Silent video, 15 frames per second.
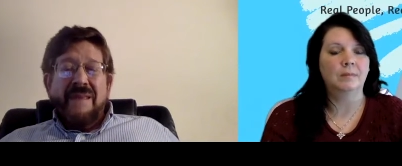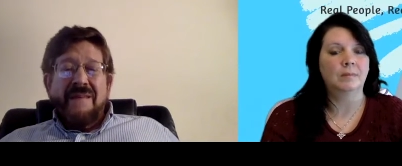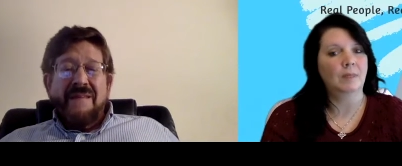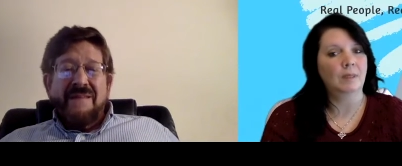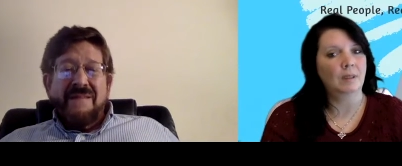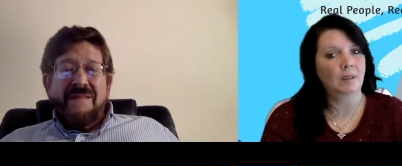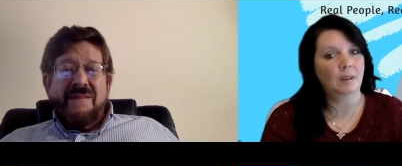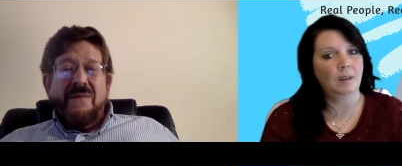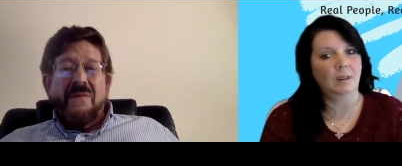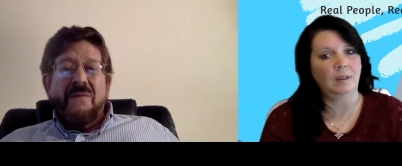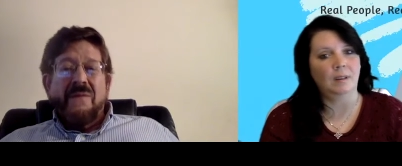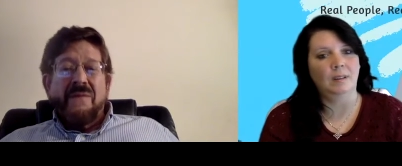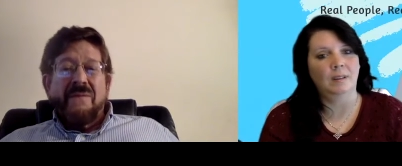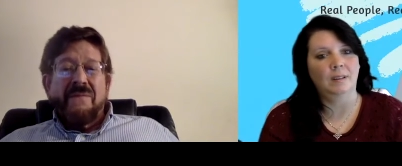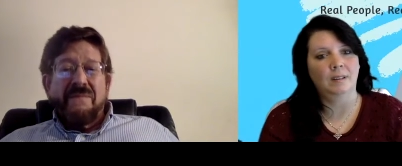Speaker 1: So
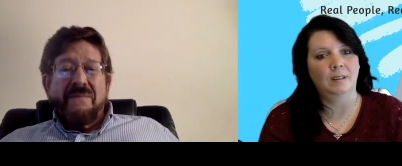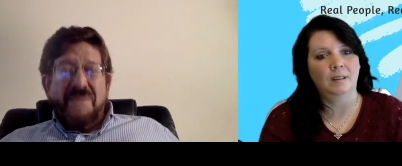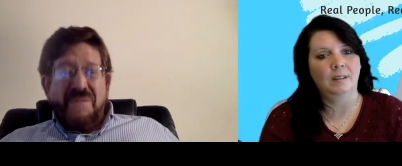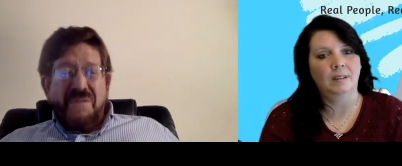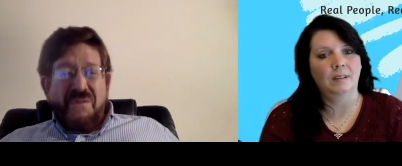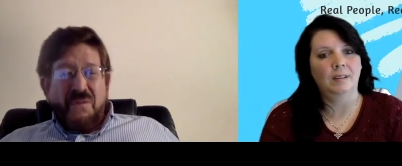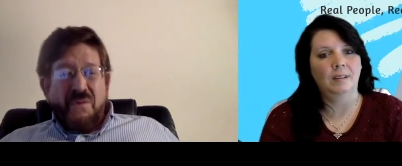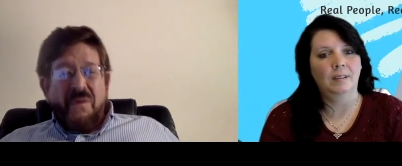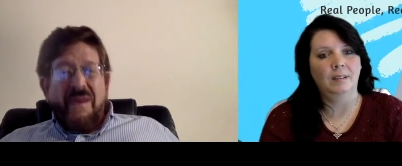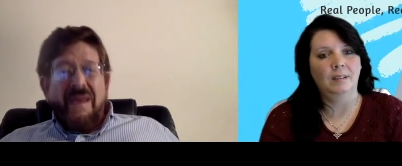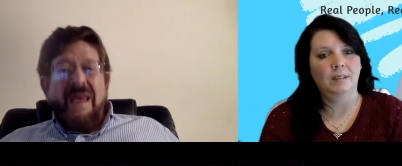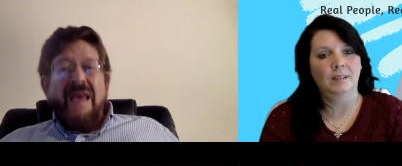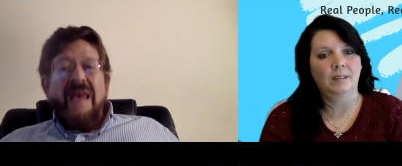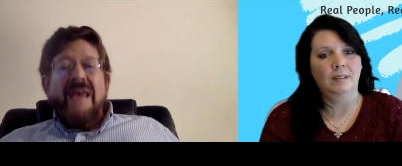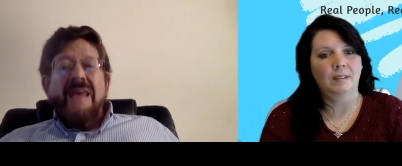the the story
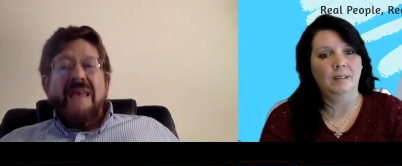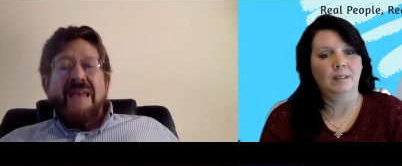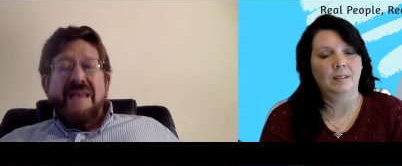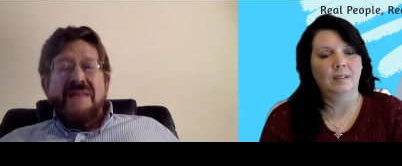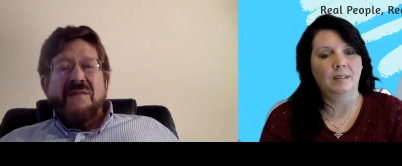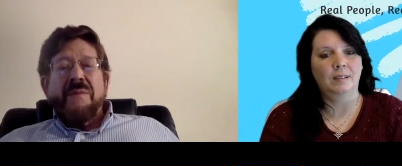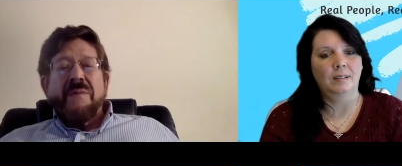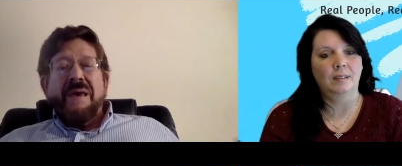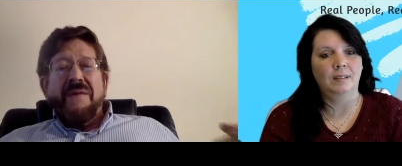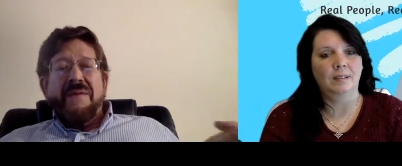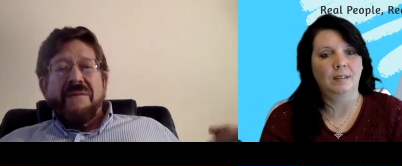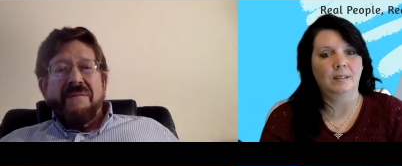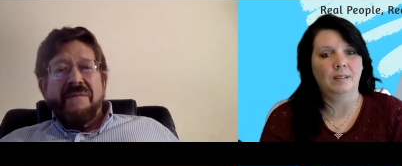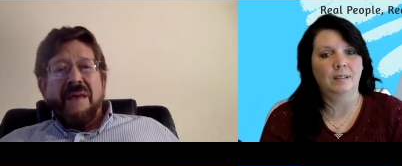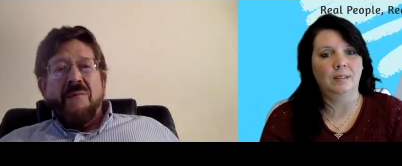is about the
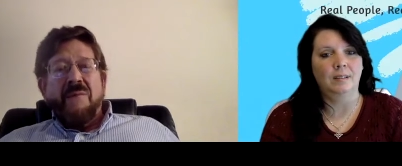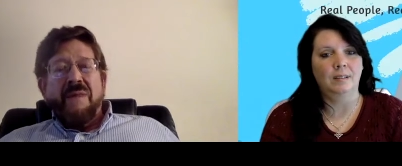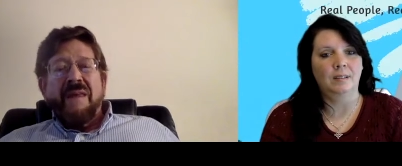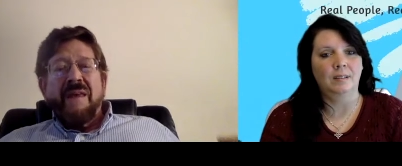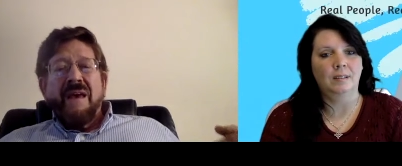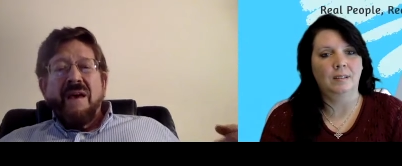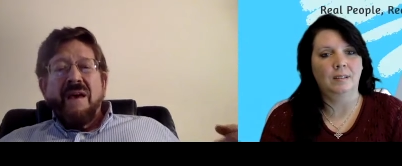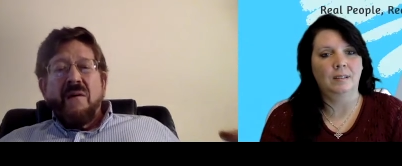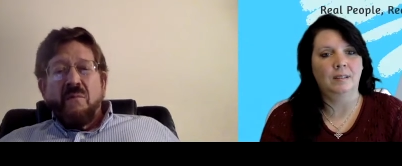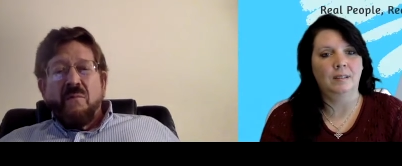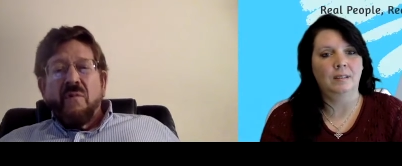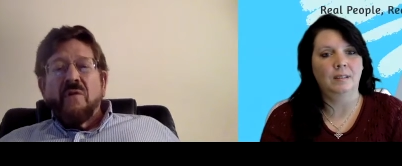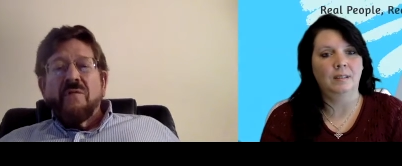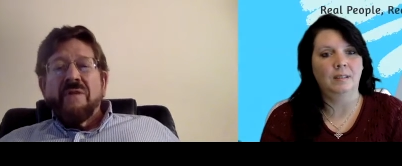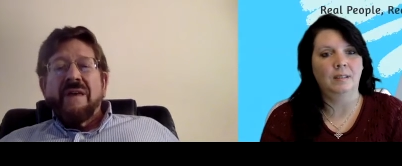family
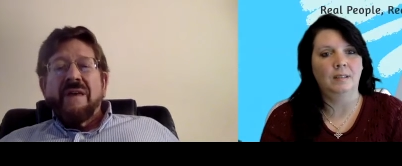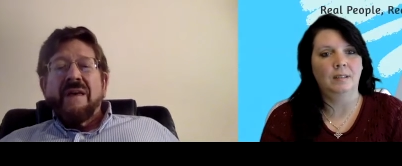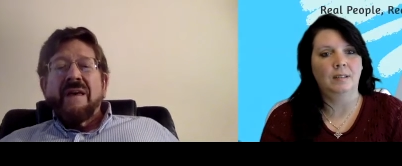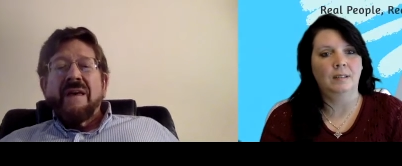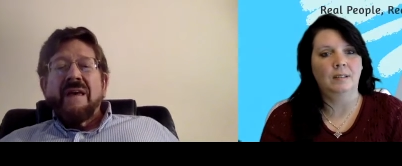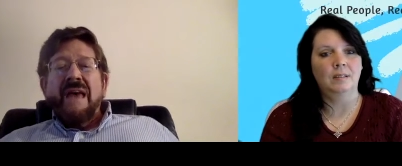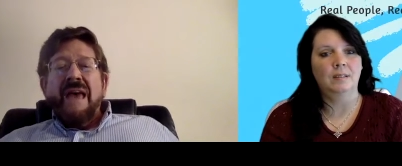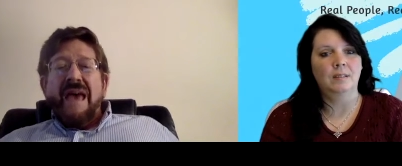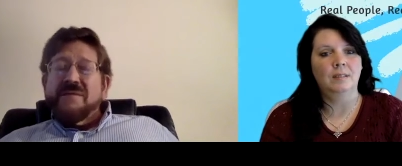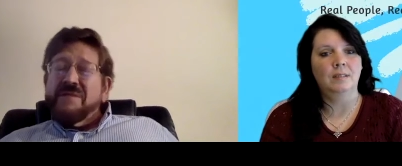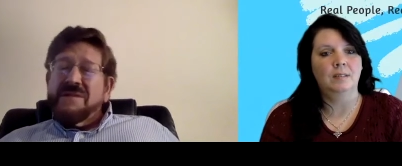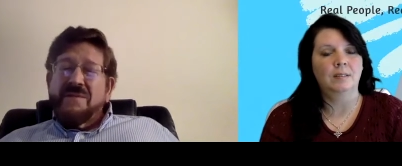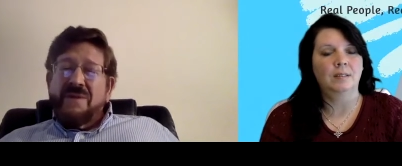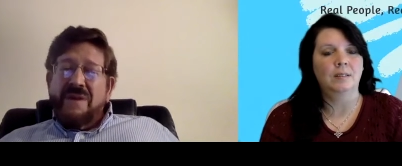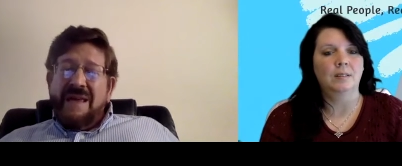moving actually
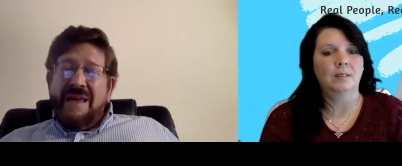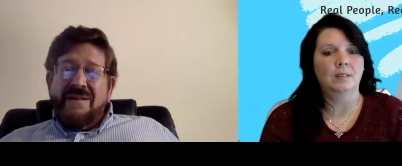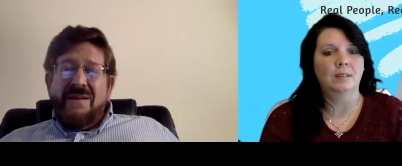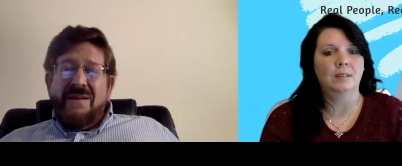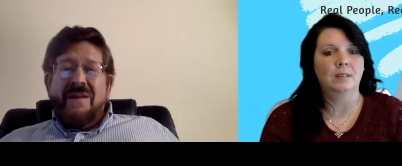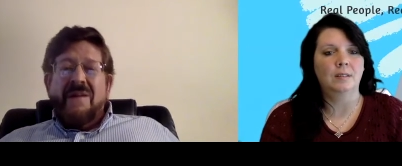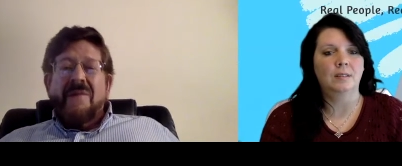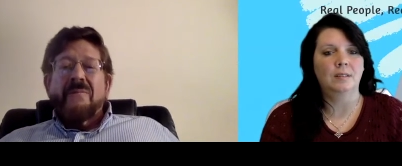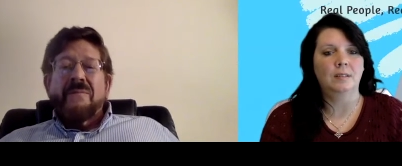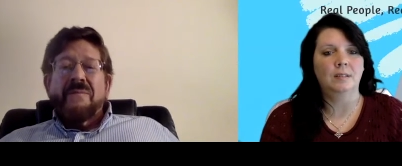to Antarctica,